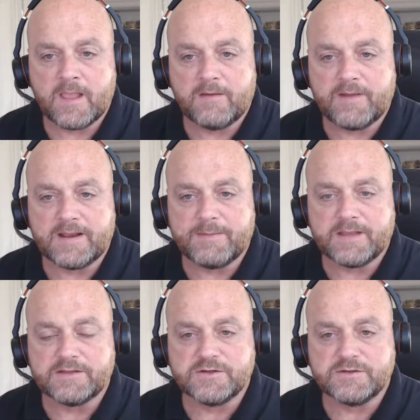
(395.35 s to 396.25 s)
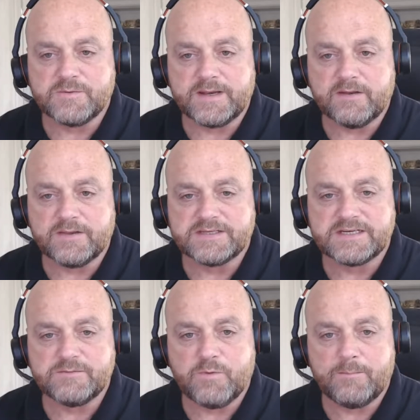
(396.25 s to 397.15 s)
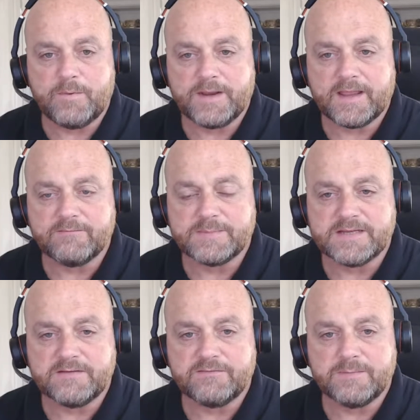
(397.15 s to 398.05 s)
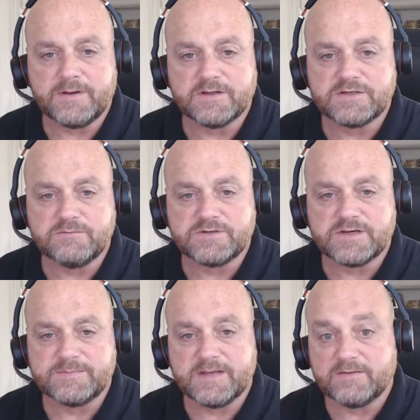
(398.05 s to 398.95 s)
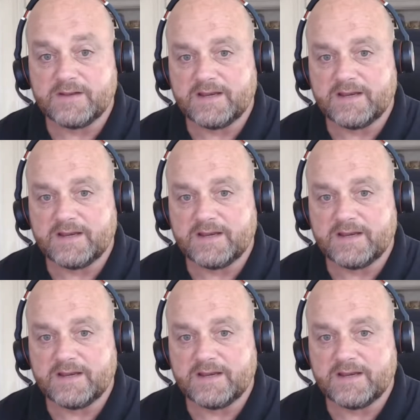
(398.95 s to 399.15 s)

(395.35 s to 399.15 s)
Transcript: around about the 229, the 61.8% Fibonacci retracement level,